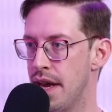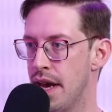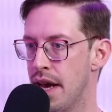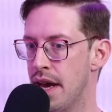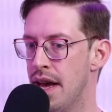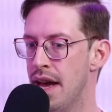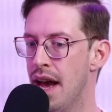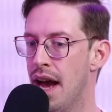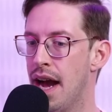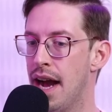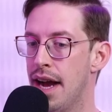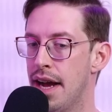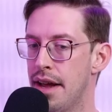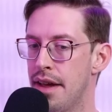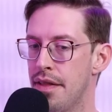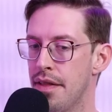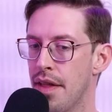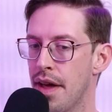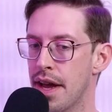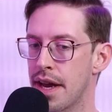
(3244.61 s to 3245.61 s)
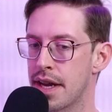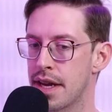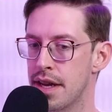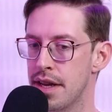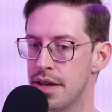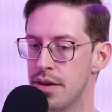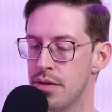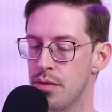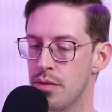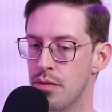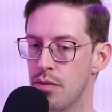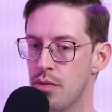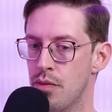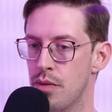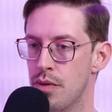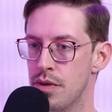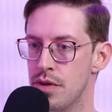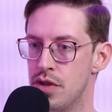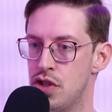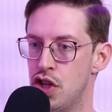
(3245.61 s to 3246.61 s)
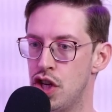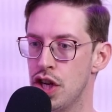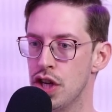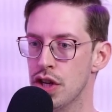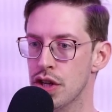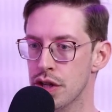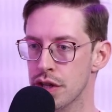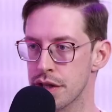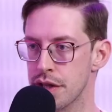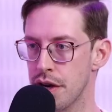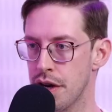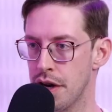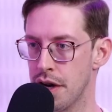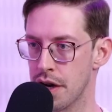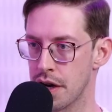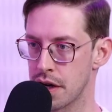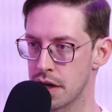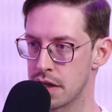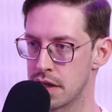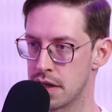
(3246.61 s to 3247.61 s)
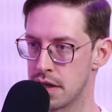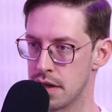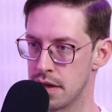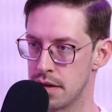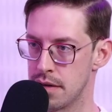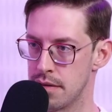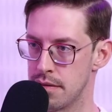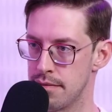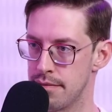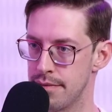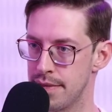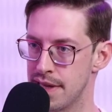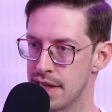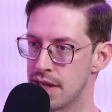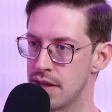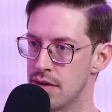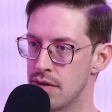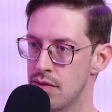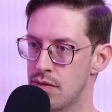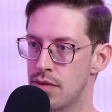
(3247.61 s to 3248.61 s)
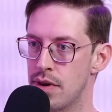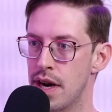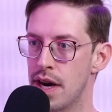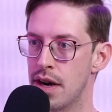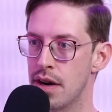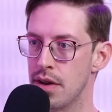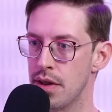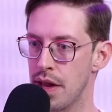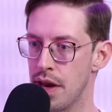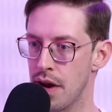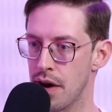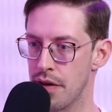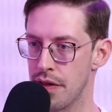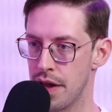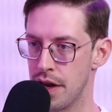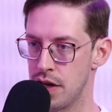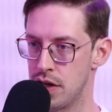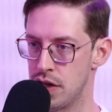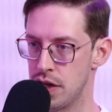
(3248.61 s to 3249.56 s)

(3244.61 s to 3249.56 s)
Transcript: Yeah. I like chill dogs, but rarely are they